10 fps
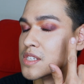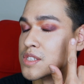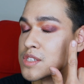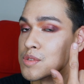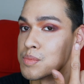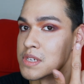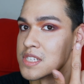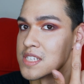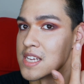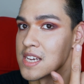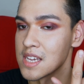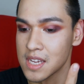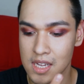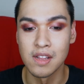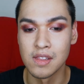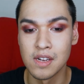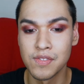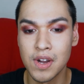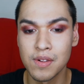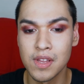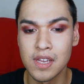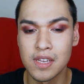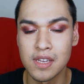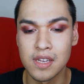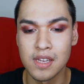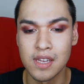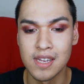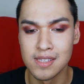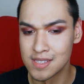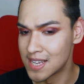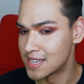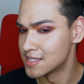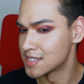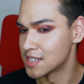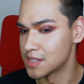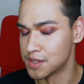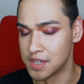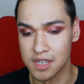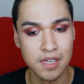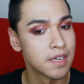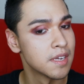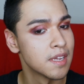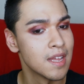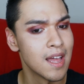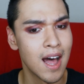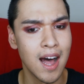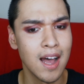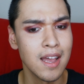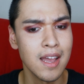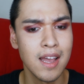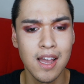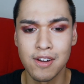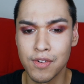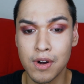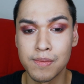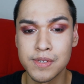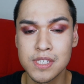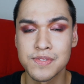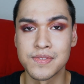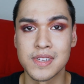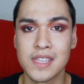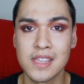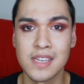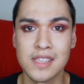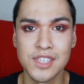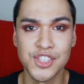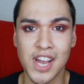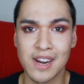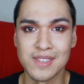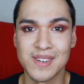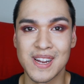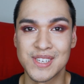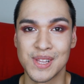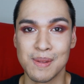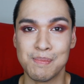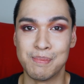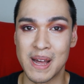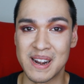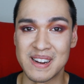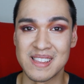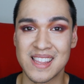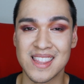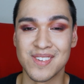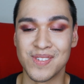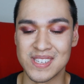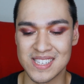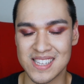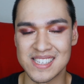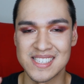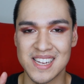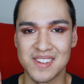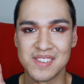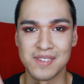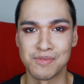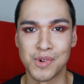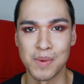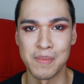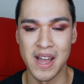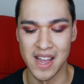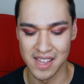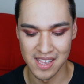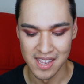It's super sick. I love how like intense they look. I have almost a feeling like these shadows are actually better than the ones that they sell in the 4-pack.